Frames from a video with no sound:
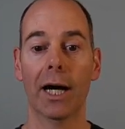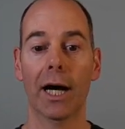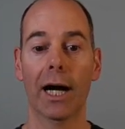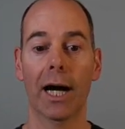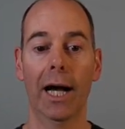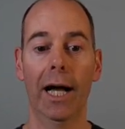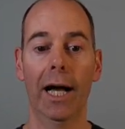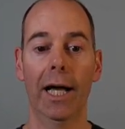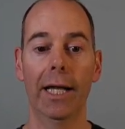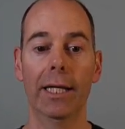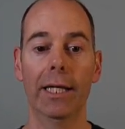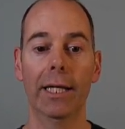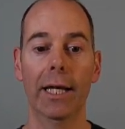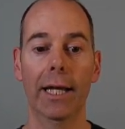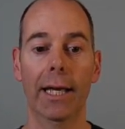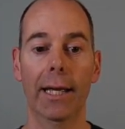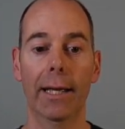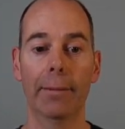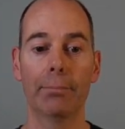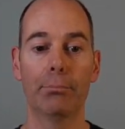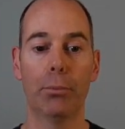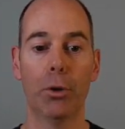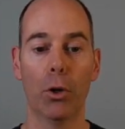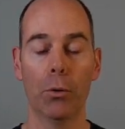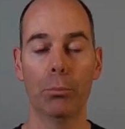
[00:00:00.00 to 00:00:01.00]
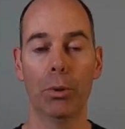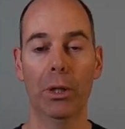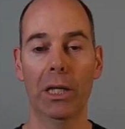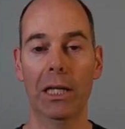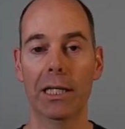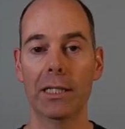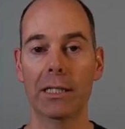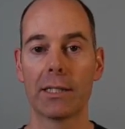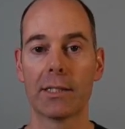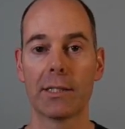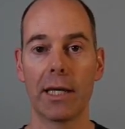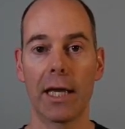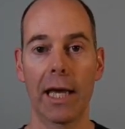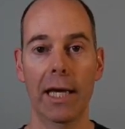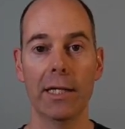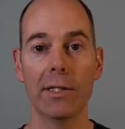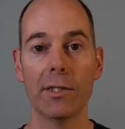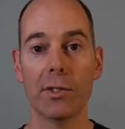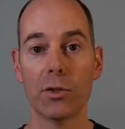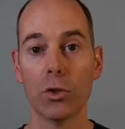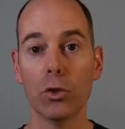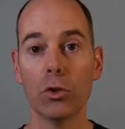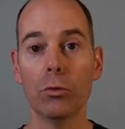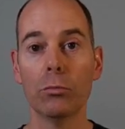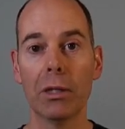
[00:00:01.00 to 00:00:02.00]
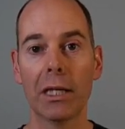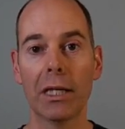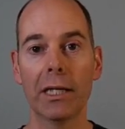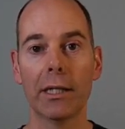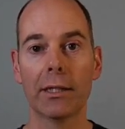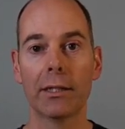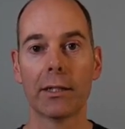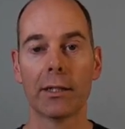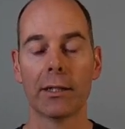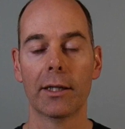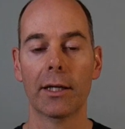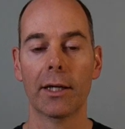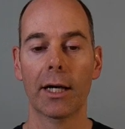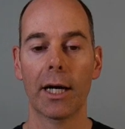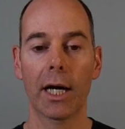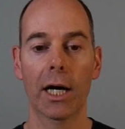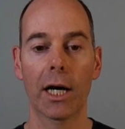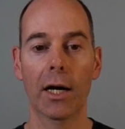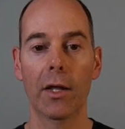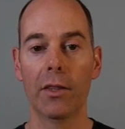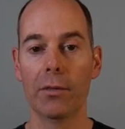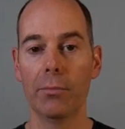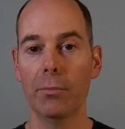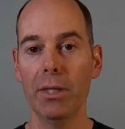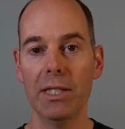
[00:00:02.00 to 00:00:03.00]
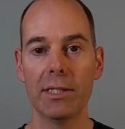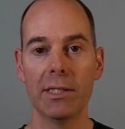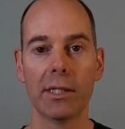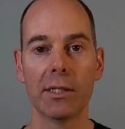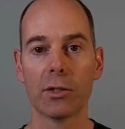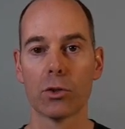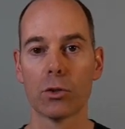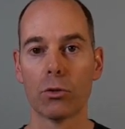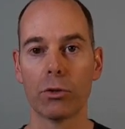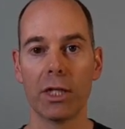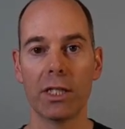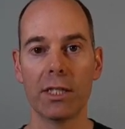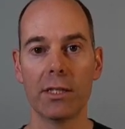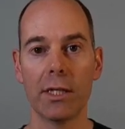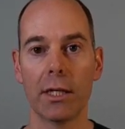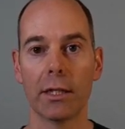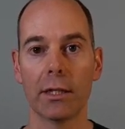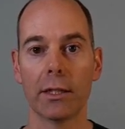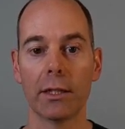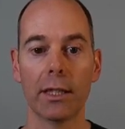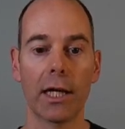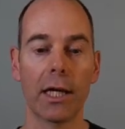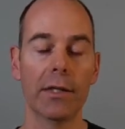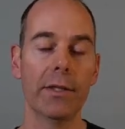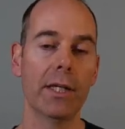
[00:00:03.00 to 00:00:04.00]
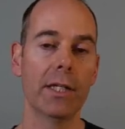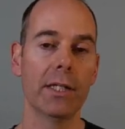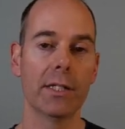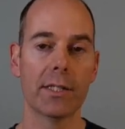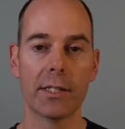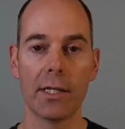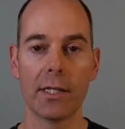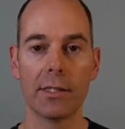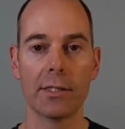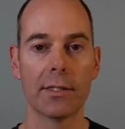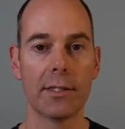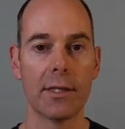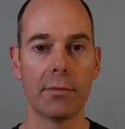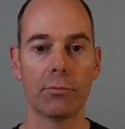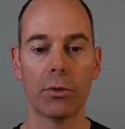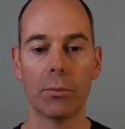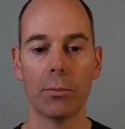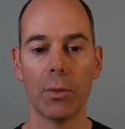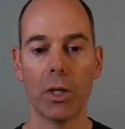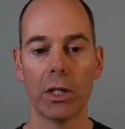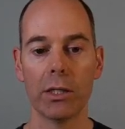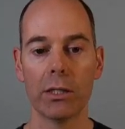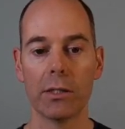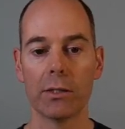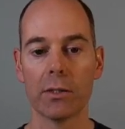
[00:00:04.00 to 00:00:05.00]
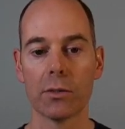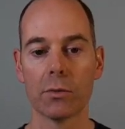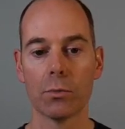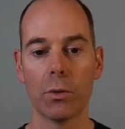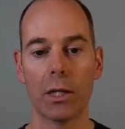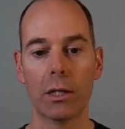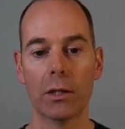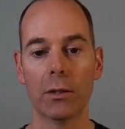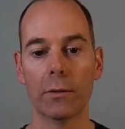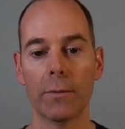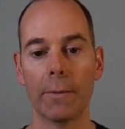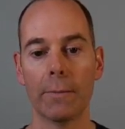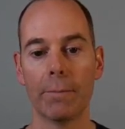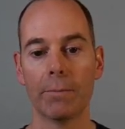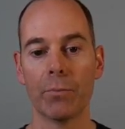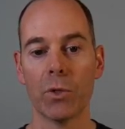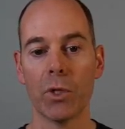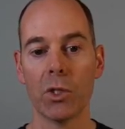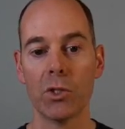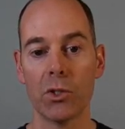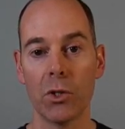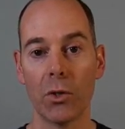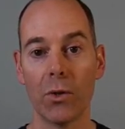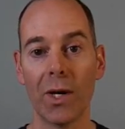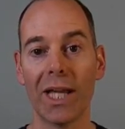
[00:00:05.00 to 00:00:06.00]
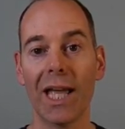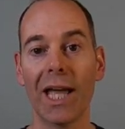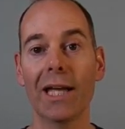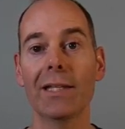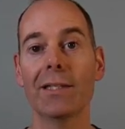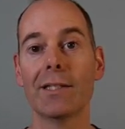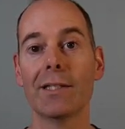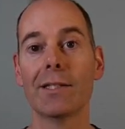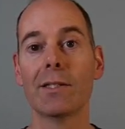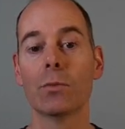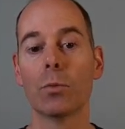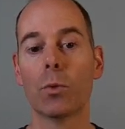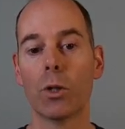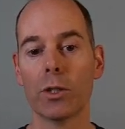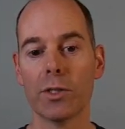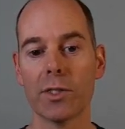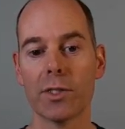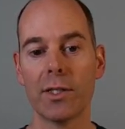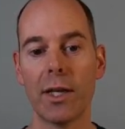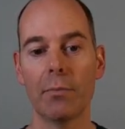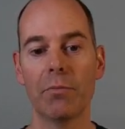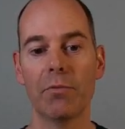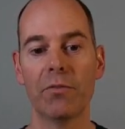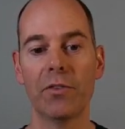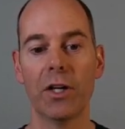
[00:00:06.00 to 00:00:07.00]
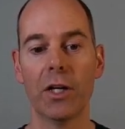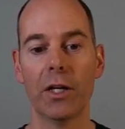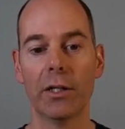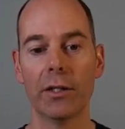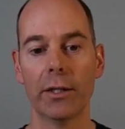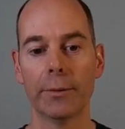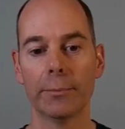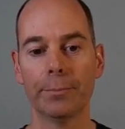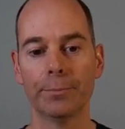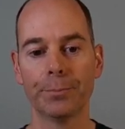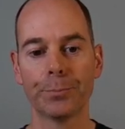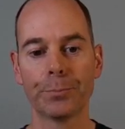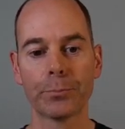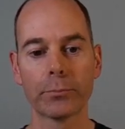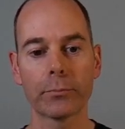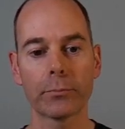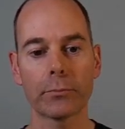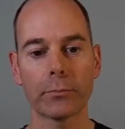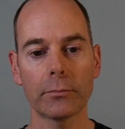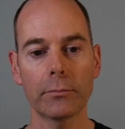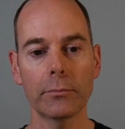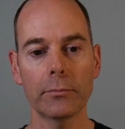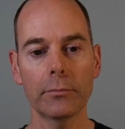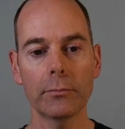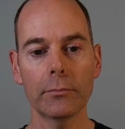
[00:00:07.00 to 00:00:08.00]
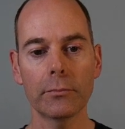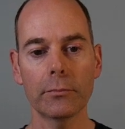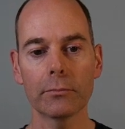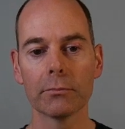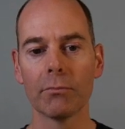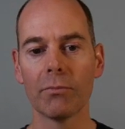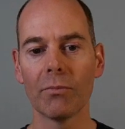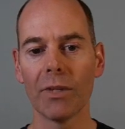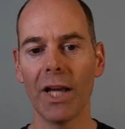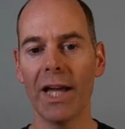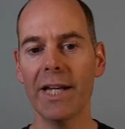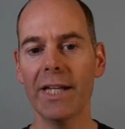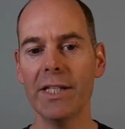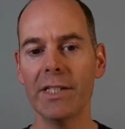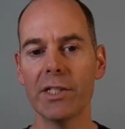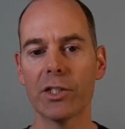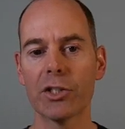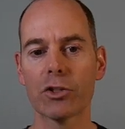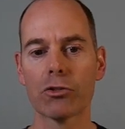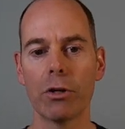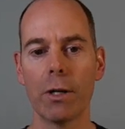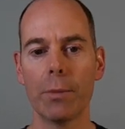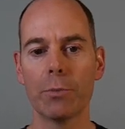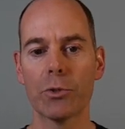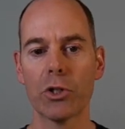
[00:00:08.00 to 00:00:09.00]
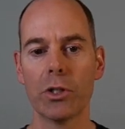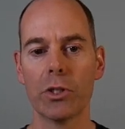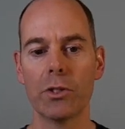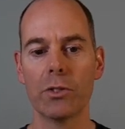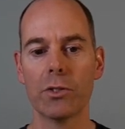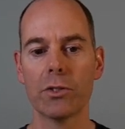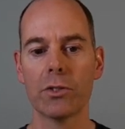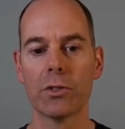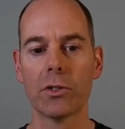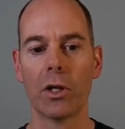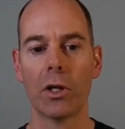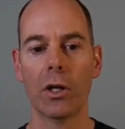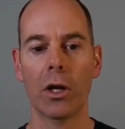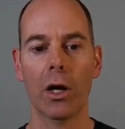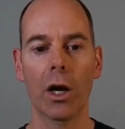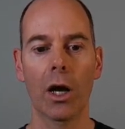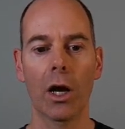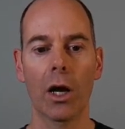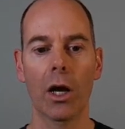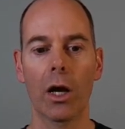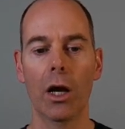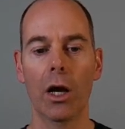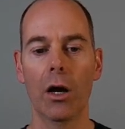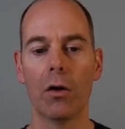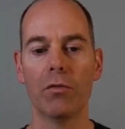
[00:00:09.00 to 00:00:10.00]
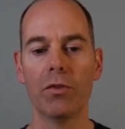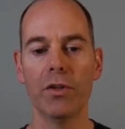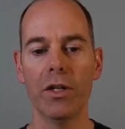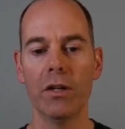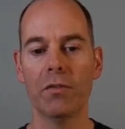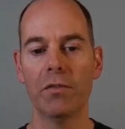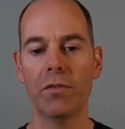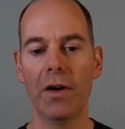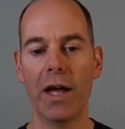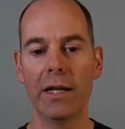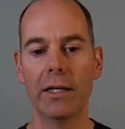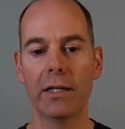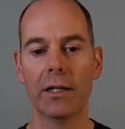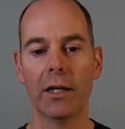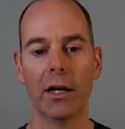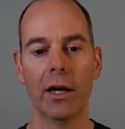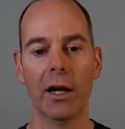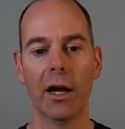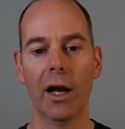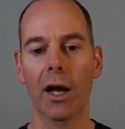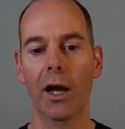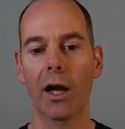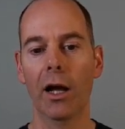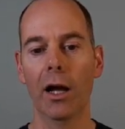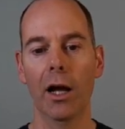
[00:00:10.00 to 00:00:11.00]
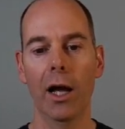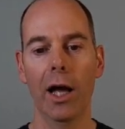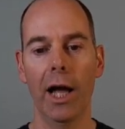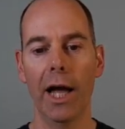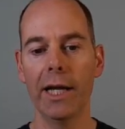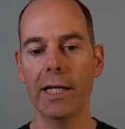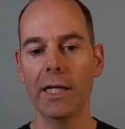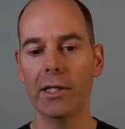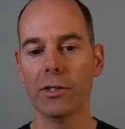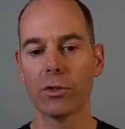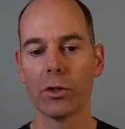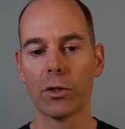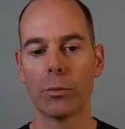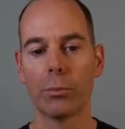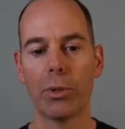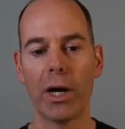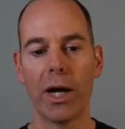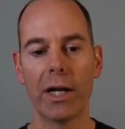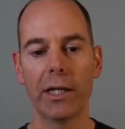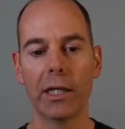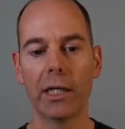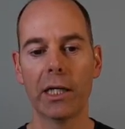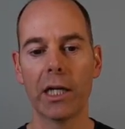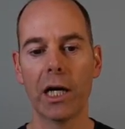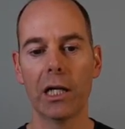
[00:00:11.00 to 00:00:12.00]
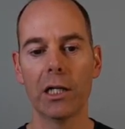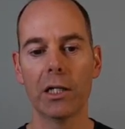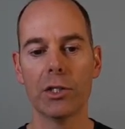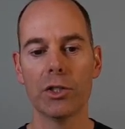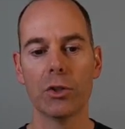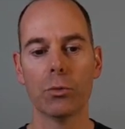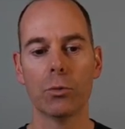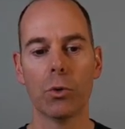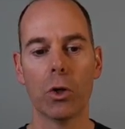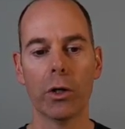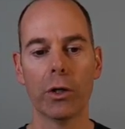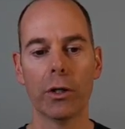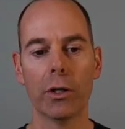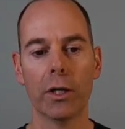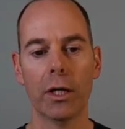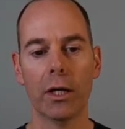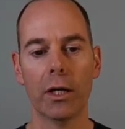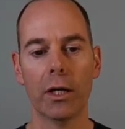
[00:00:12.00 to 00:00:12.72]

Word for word: and it populates a Zoom link. The meeting is already done, and then it sends them reminders as well. So again, this is one step further. Any descriptions of the event, any sort of branding colors you want,